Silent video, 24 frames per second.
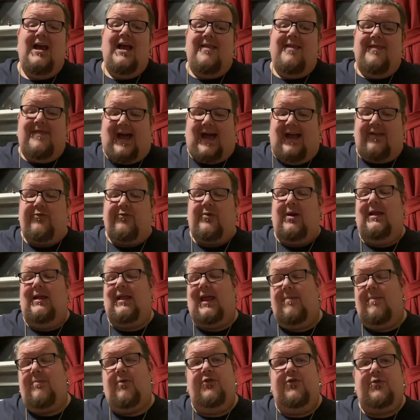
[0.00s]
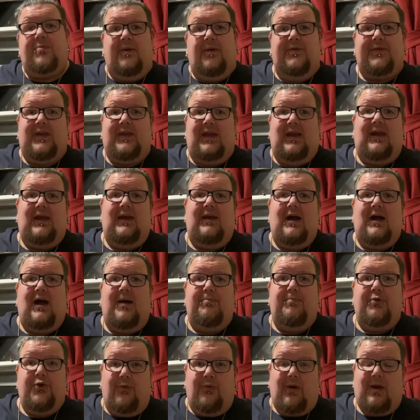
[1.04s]
That's what I like most about the
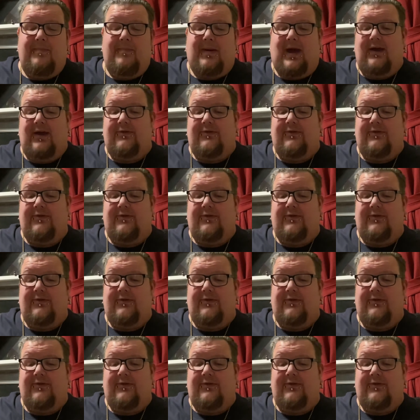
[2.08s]
Blu-ray pack.